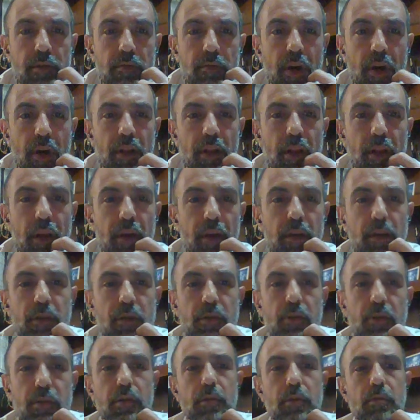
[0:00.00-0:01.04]
right? Like,
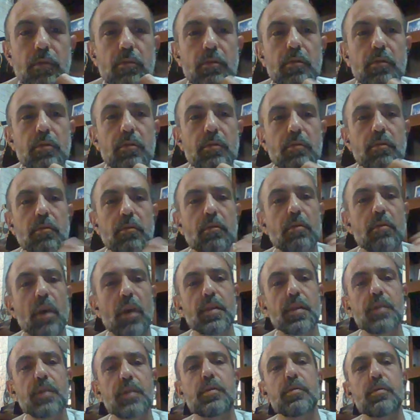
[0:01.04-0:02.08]

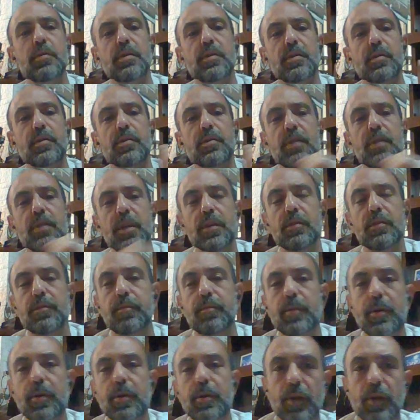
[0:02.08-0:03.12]
gratitude is the state of
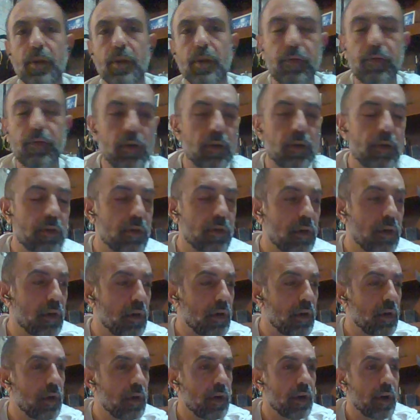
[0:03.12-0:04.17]
being grateful.
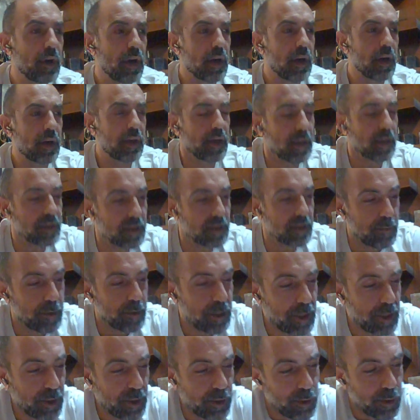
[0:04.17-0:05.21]
And I guess the
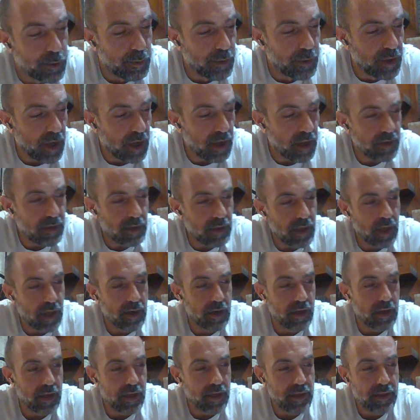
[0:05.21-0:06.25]
minute you do that, you kind
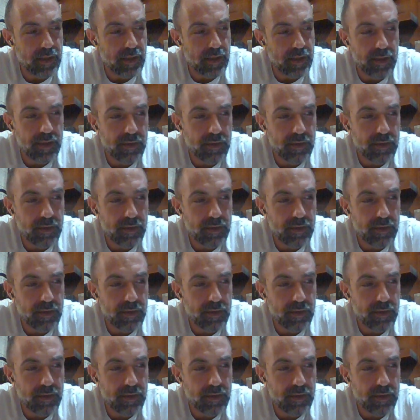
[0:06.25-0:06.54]
of like